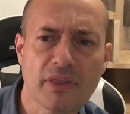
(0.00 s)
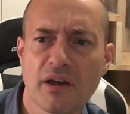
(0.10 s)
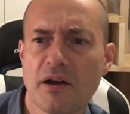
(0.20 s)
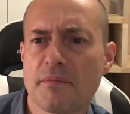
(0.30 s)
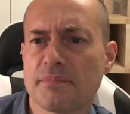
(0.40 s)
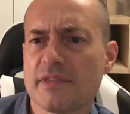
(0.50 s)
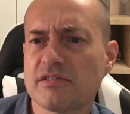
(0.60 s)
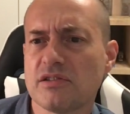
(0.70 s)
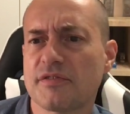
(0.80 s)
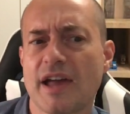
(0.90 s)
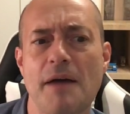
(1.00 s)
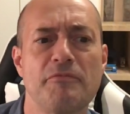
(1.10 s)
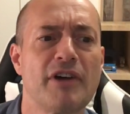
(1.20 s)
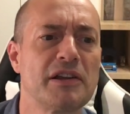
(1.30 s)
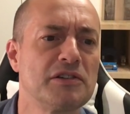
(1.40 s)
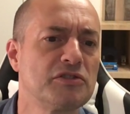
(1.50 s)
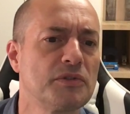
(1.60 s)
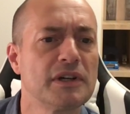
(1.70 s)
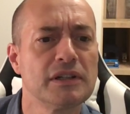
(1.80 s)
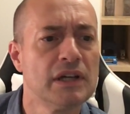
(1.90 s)
There's a lot of camp value
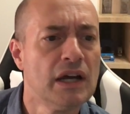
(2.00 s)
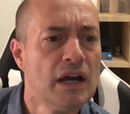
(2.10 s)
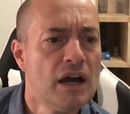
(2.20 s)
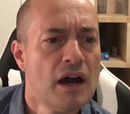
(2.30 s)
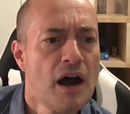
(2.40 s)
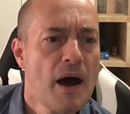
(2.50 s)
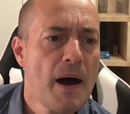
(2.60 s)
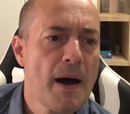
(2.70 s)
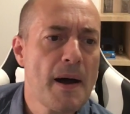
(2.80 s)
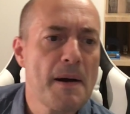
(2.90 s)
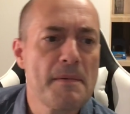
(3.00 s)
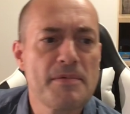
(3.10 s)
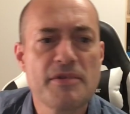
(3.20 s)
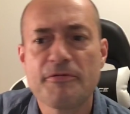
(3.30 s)
to it.